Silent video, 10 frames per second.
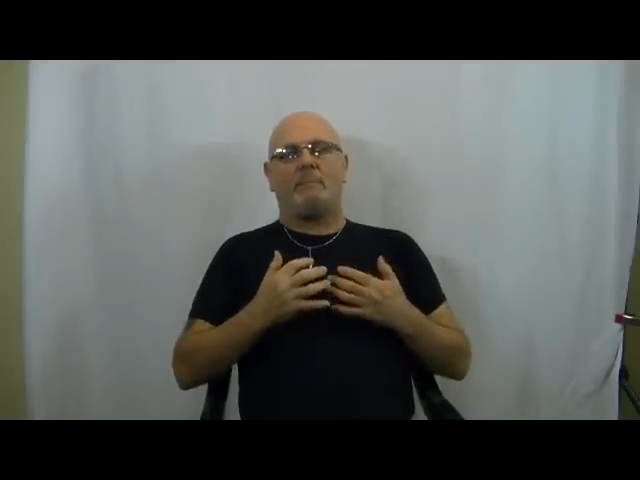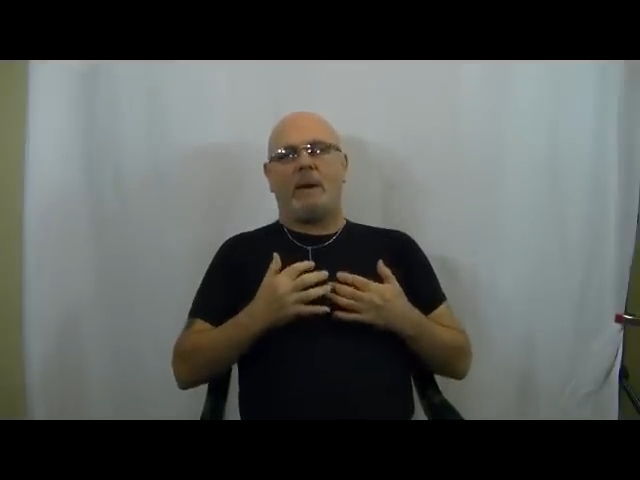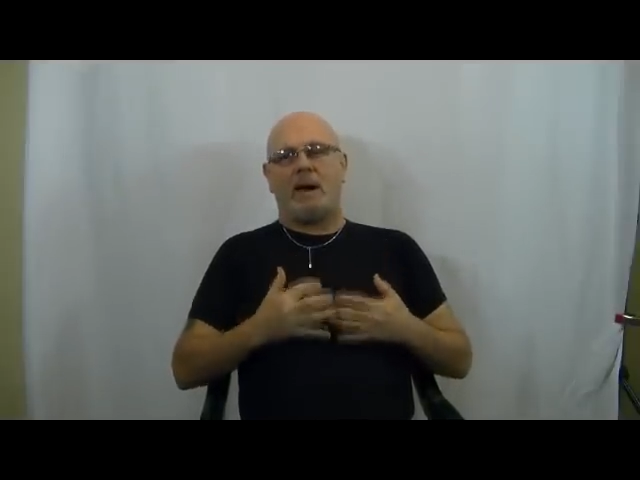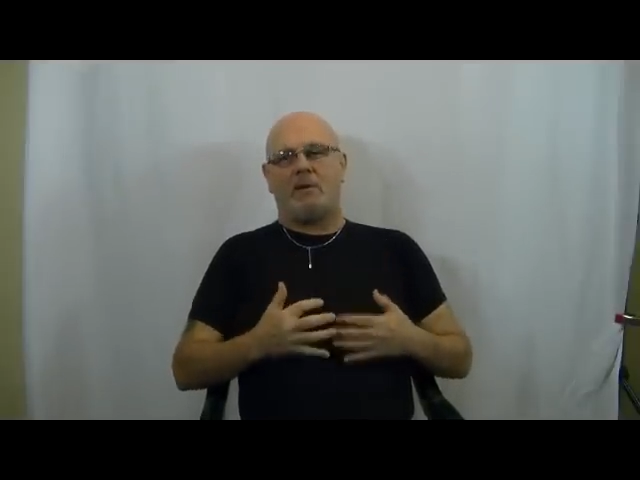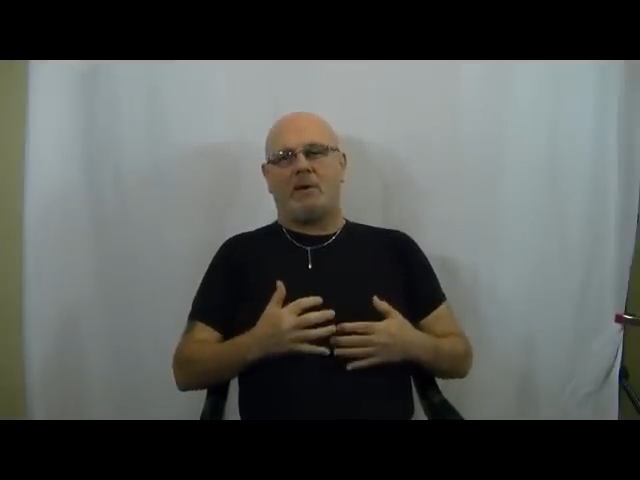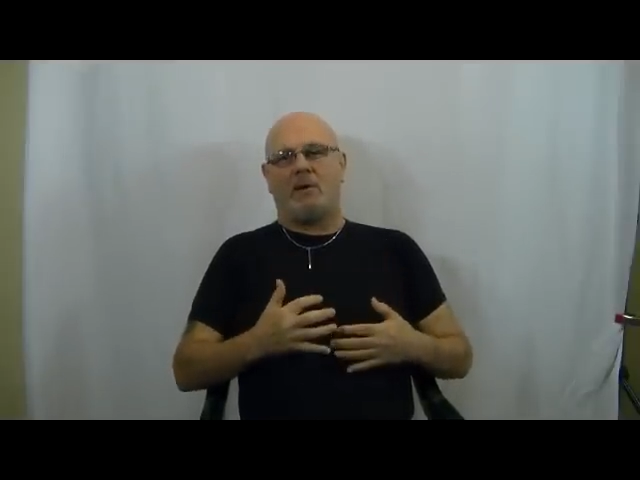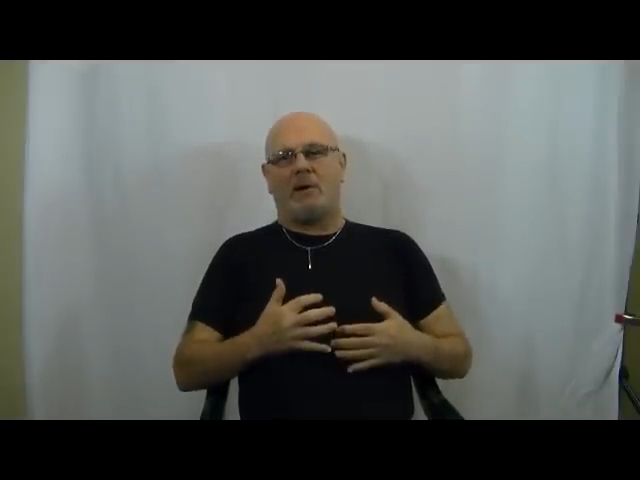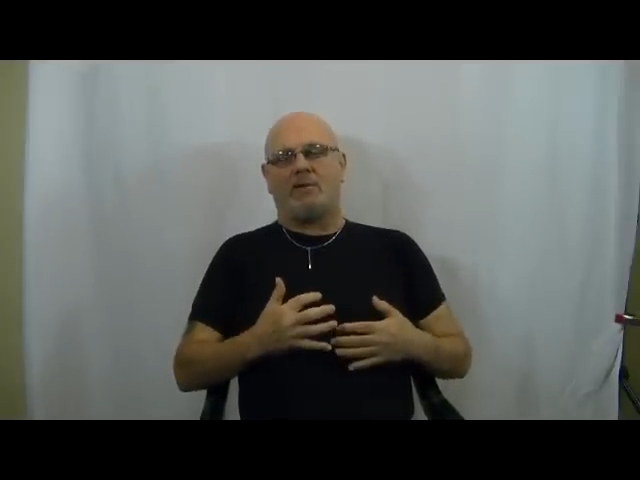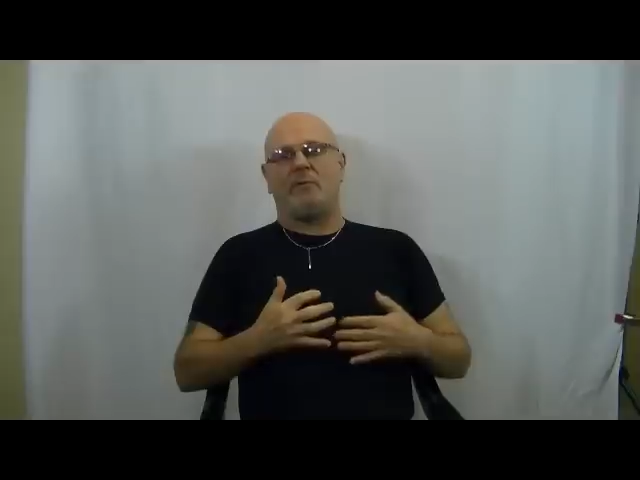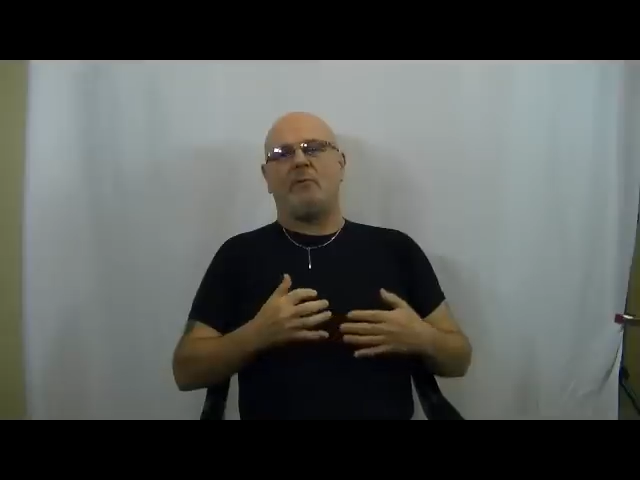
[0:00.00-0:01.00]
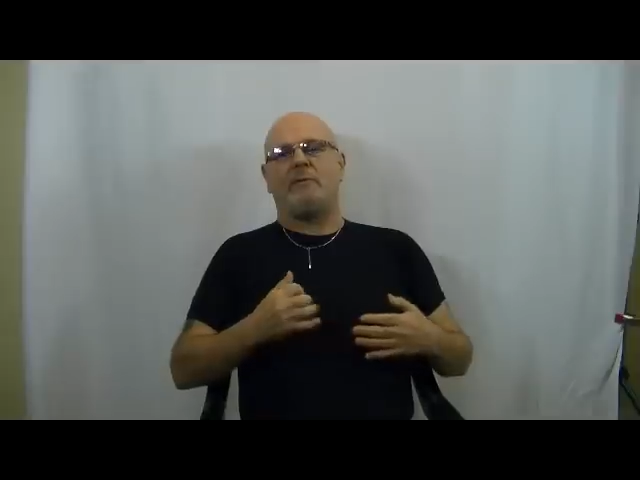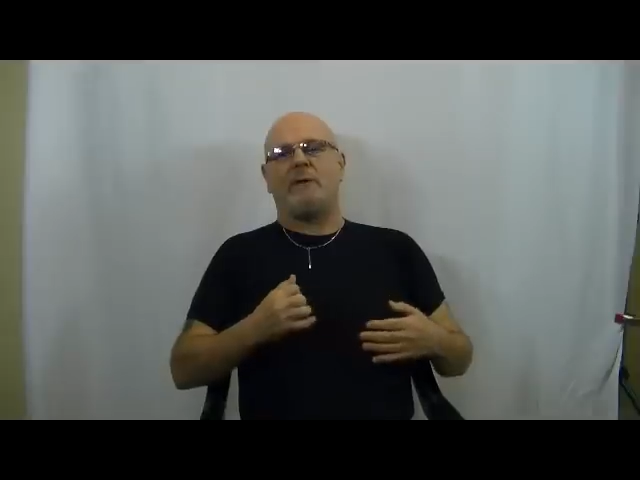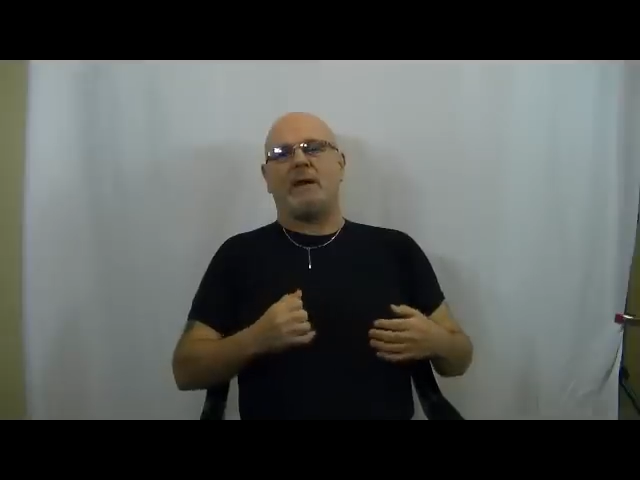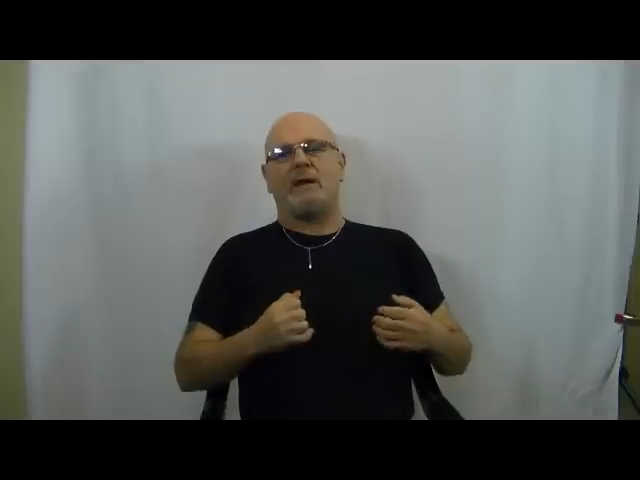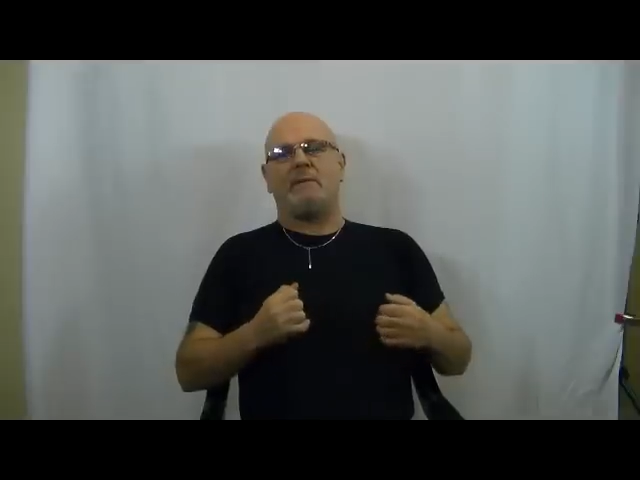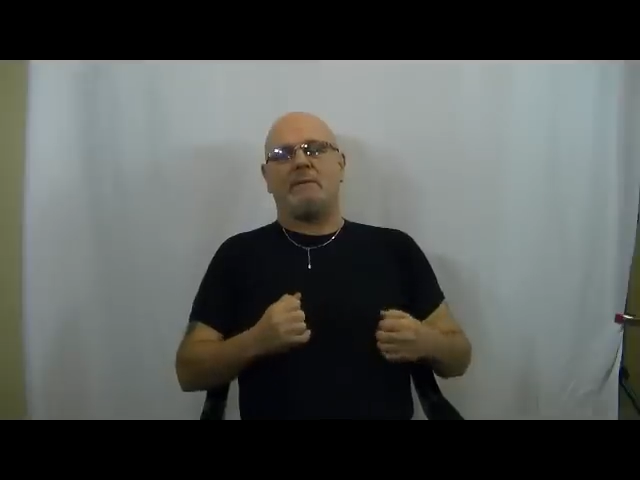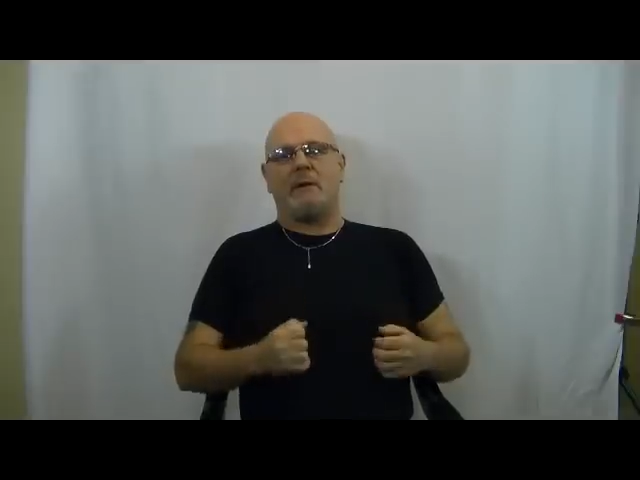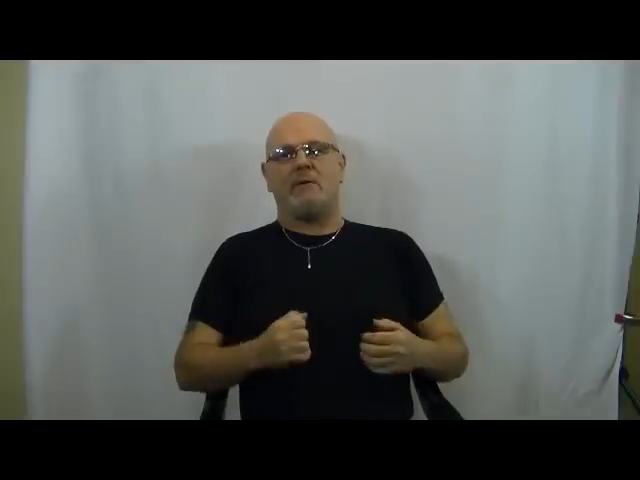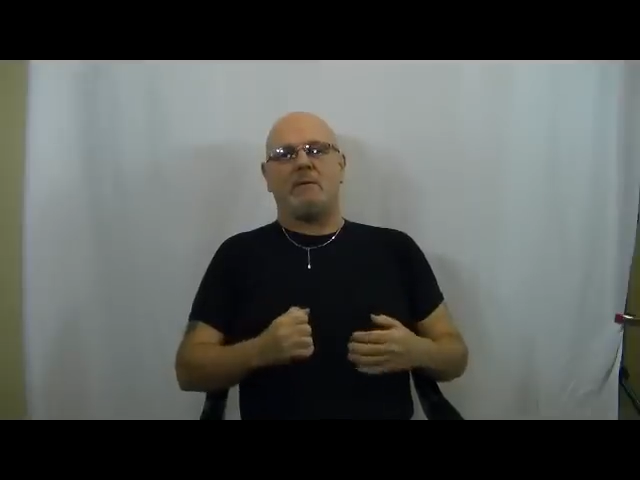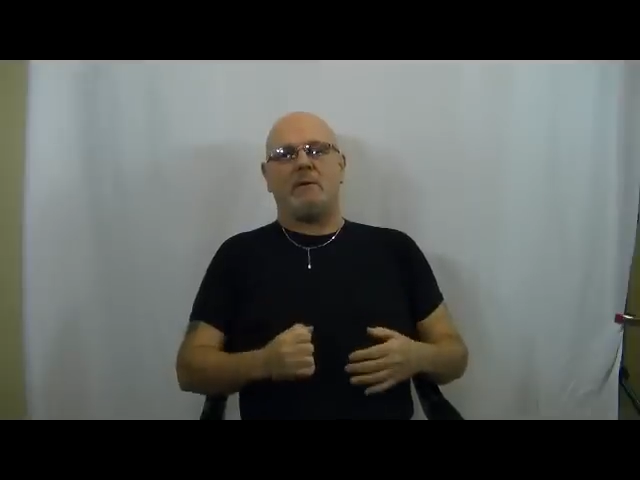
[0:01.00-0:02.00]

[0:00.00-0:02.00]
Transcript: paralysed, or feeling very,